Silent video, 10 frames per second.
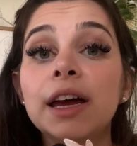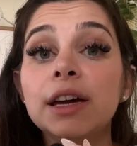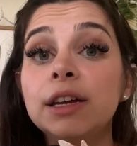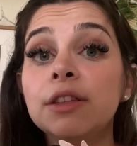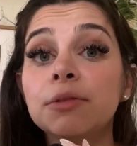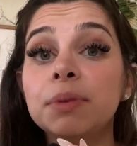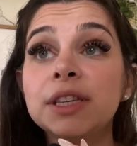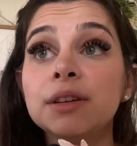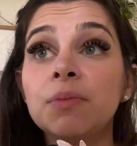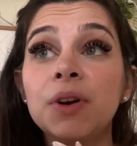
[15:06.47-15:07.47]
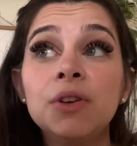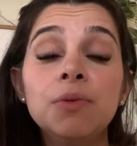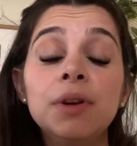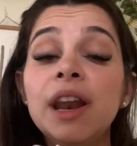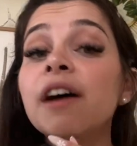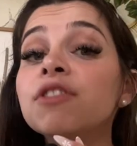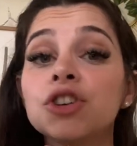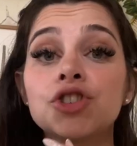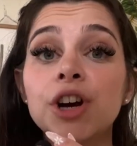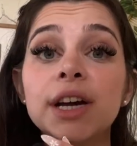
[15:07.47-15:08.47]
I could either be someone who
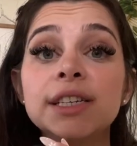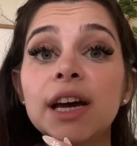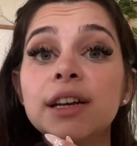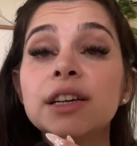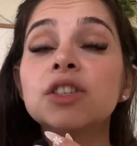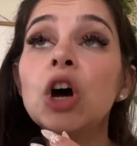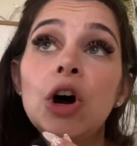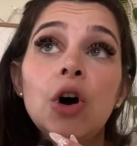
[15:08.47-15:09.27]
never tried tennis,